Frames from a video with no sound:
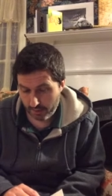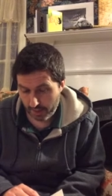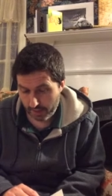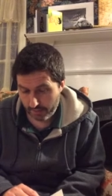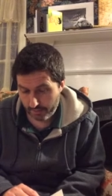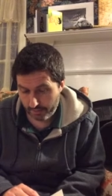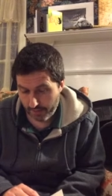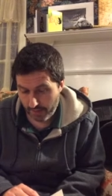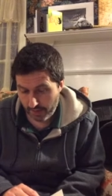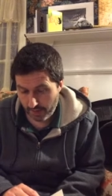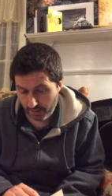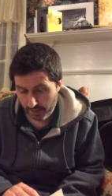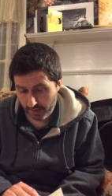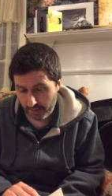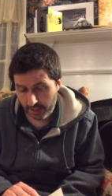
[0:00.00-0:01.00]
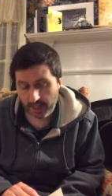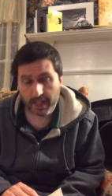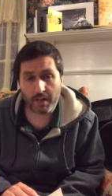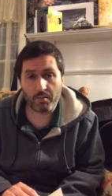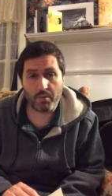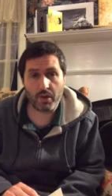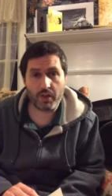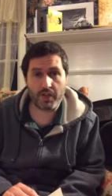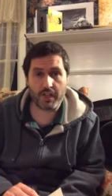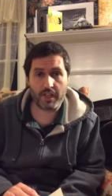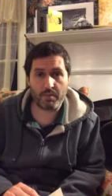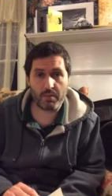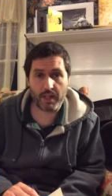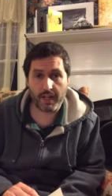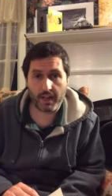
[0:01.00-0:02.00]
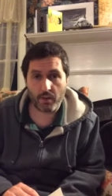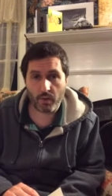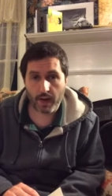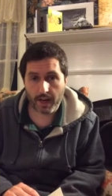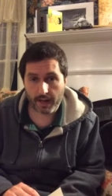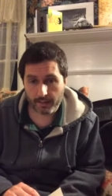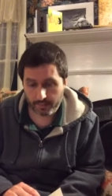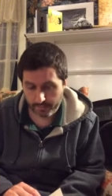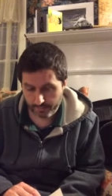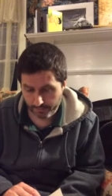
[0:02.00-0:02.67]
but I noted that he had pushed his plate away.